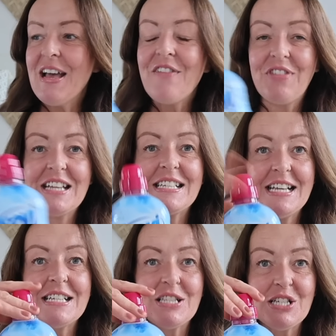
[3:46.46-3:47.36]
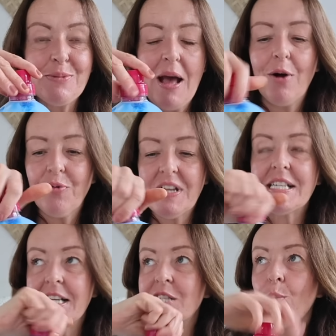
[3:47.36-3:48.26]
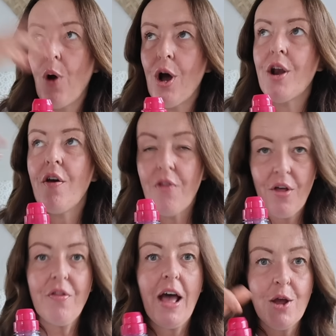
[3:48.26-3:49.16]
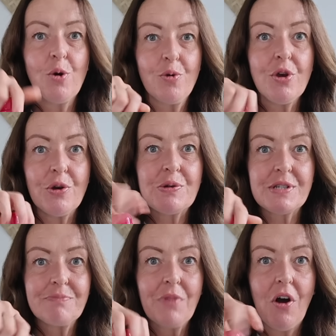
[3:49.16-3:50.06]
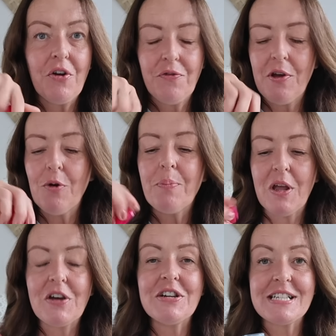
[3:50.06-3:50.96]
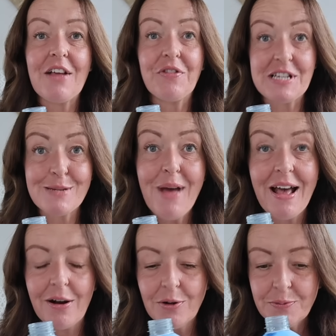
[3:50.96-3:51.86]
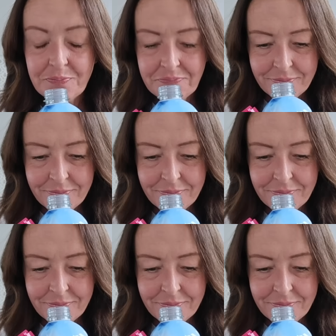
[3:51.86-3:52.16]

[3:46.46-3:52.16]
This is the smell. This is the one that they all use, I feel, because the smell